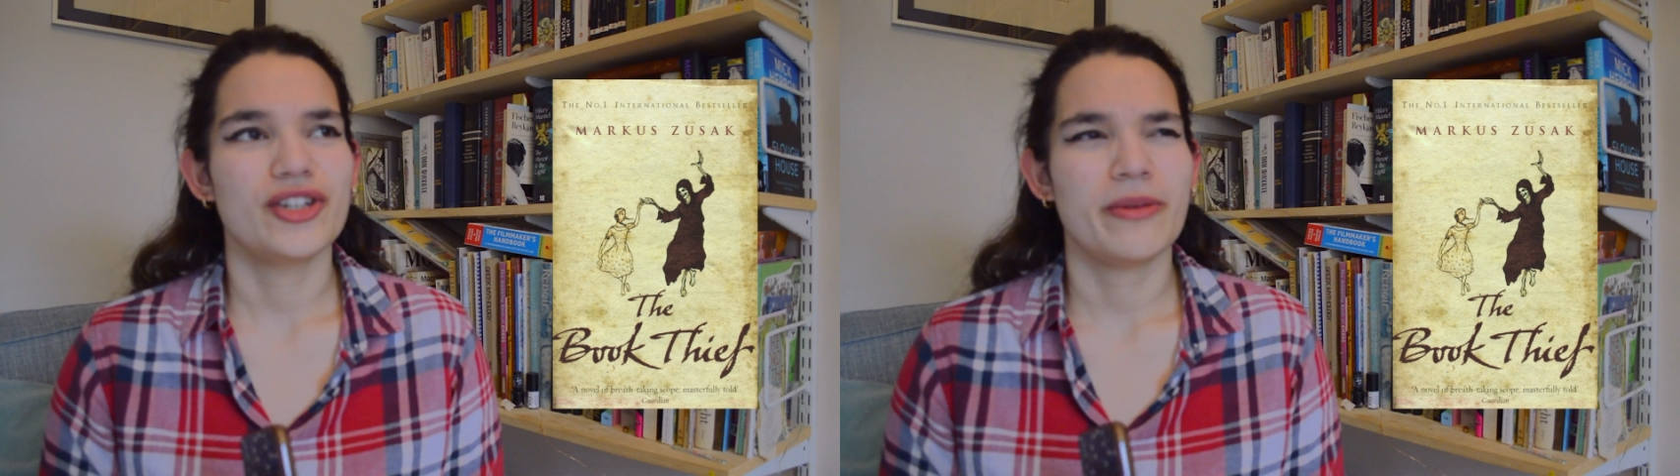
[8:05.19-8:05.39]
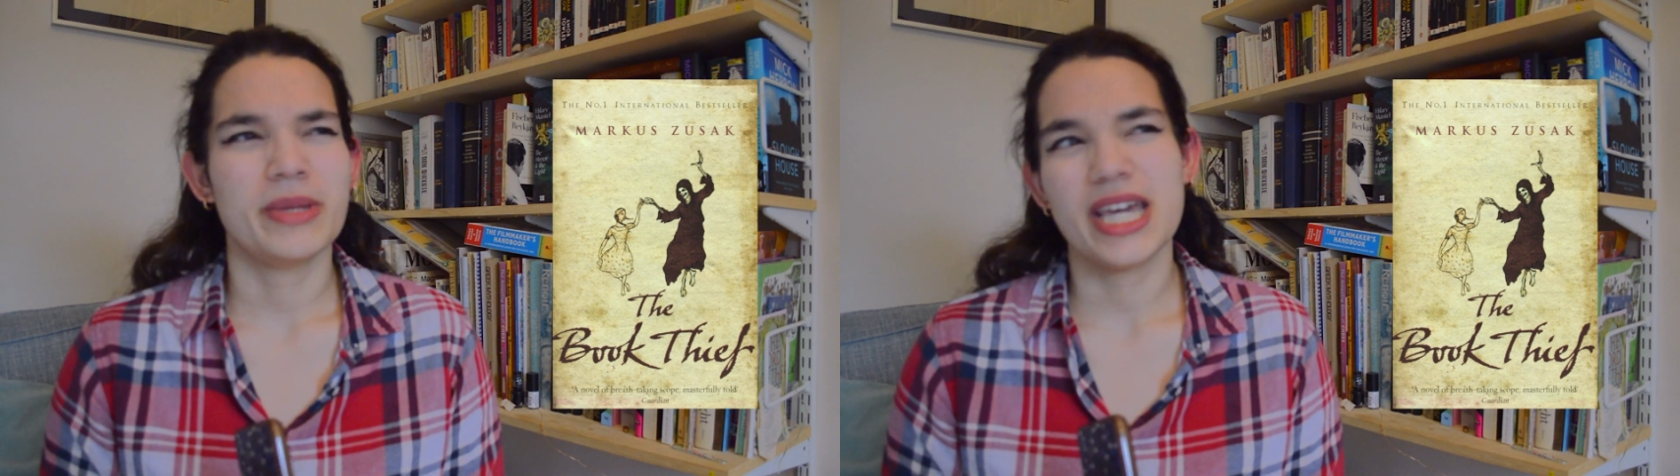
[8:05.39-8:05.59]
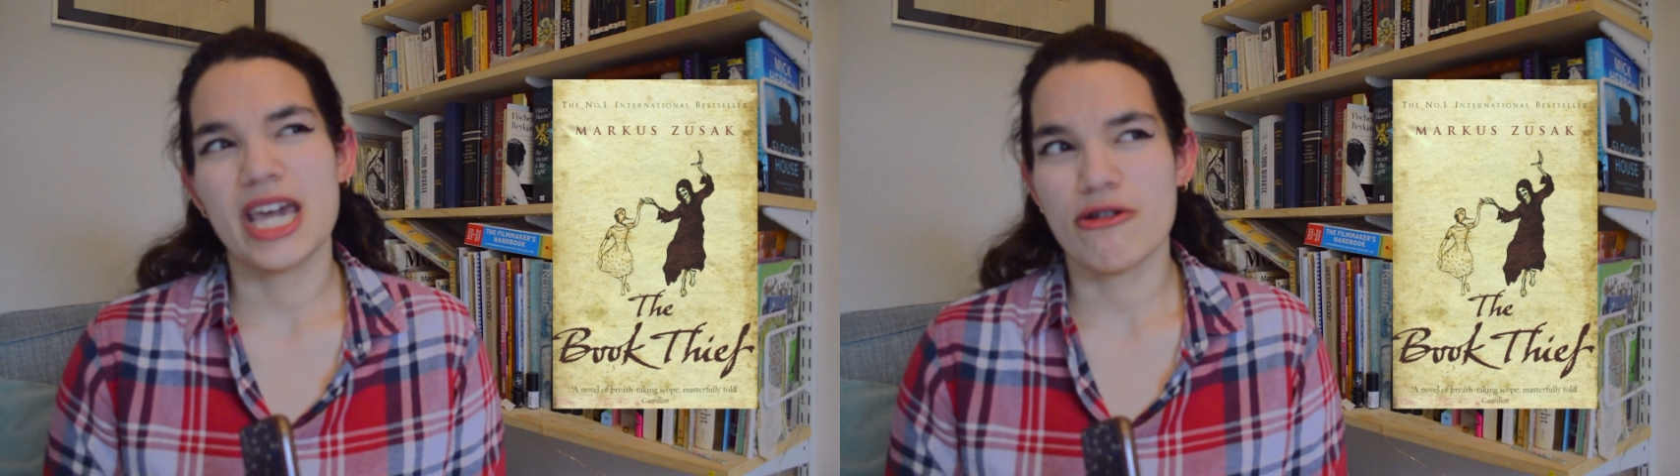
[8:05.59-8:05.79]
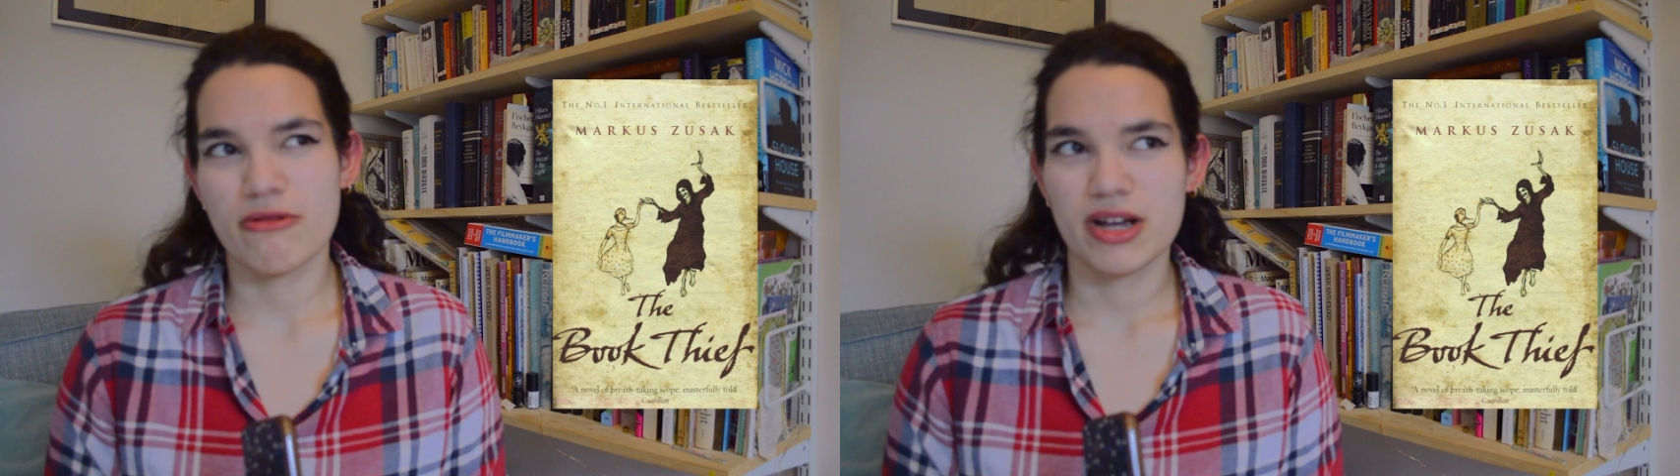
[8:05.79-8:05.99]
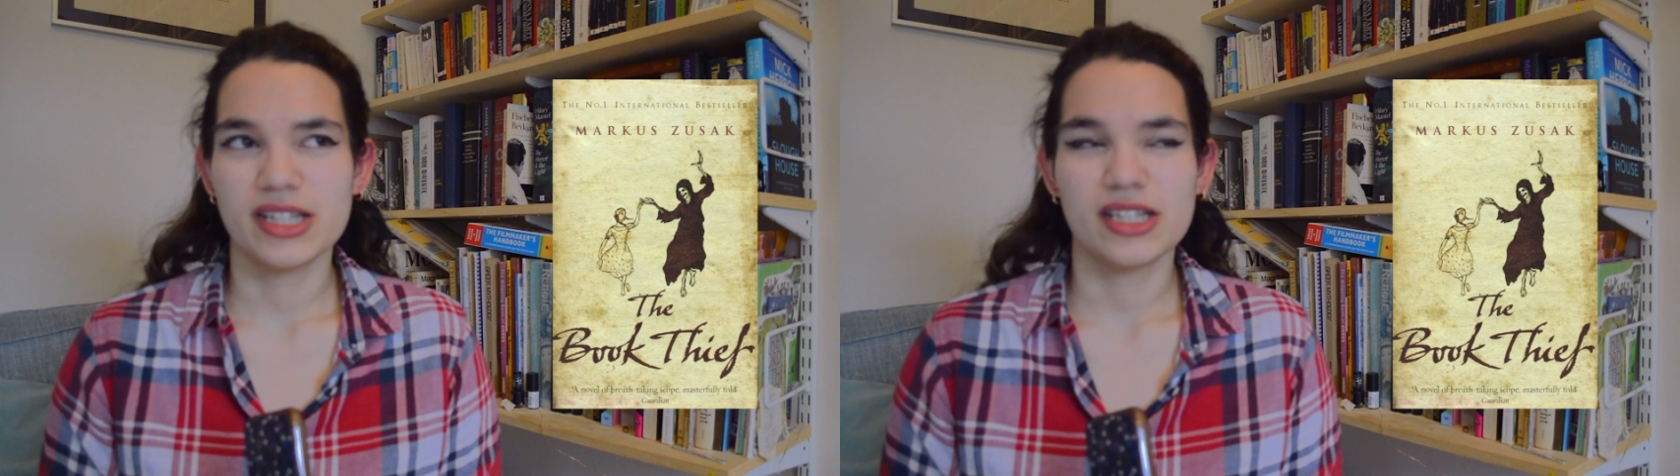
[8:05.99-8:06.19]
Germany
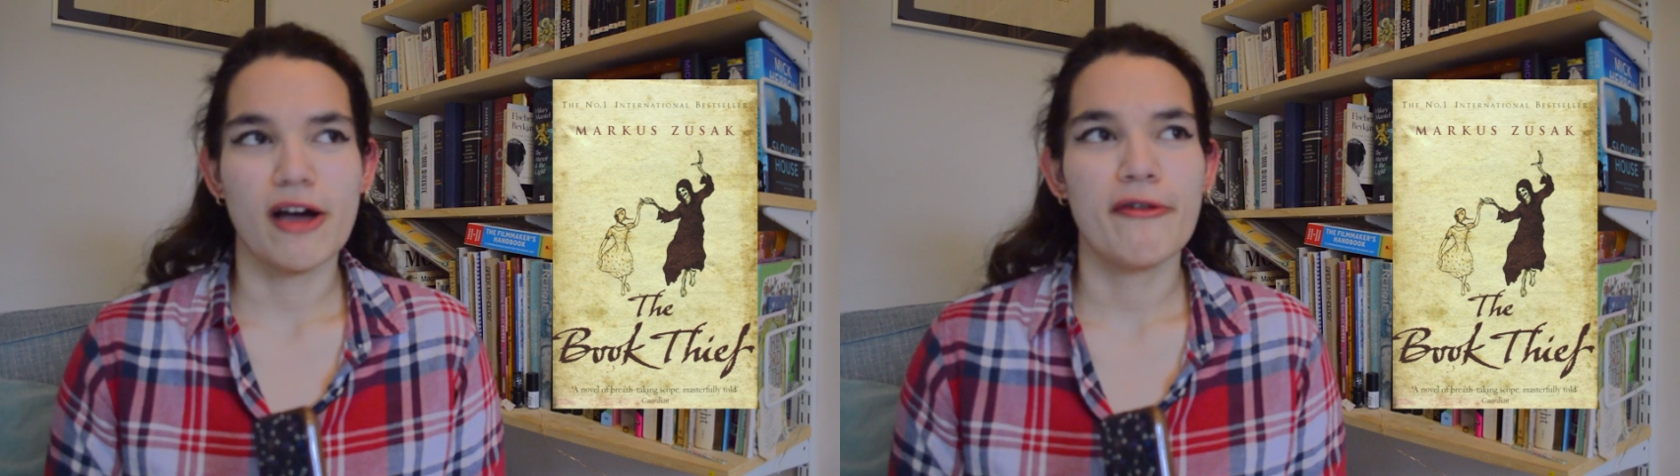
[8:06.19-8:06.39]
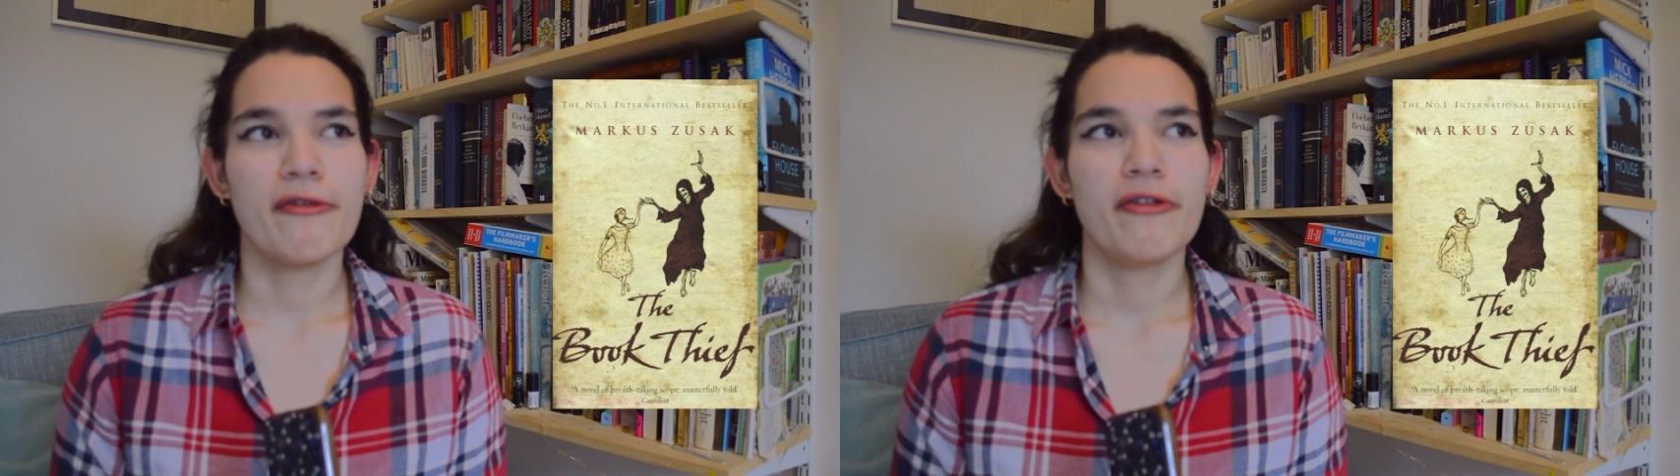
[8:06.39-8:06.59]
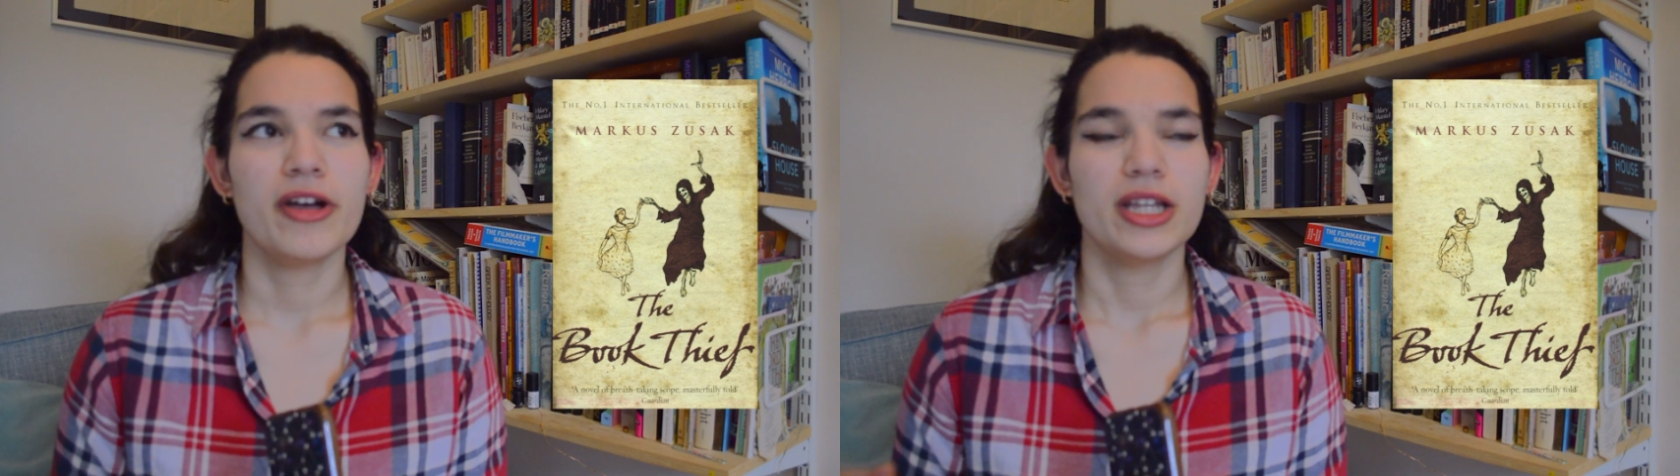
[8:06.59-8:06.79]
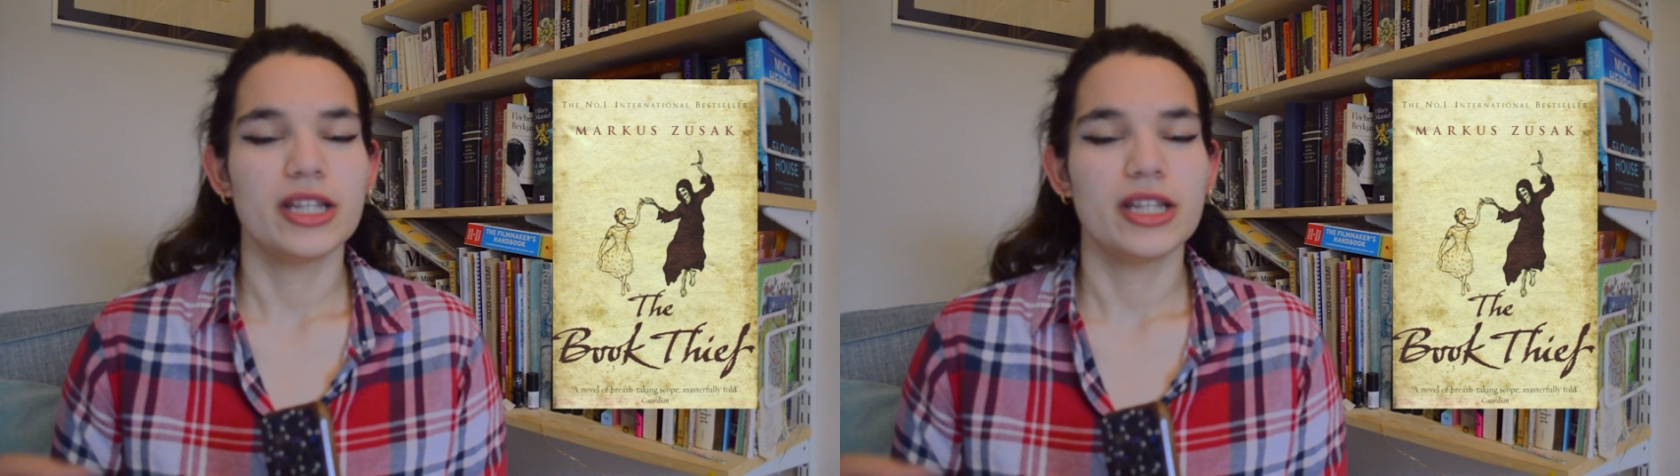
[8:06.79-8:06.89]
era stuff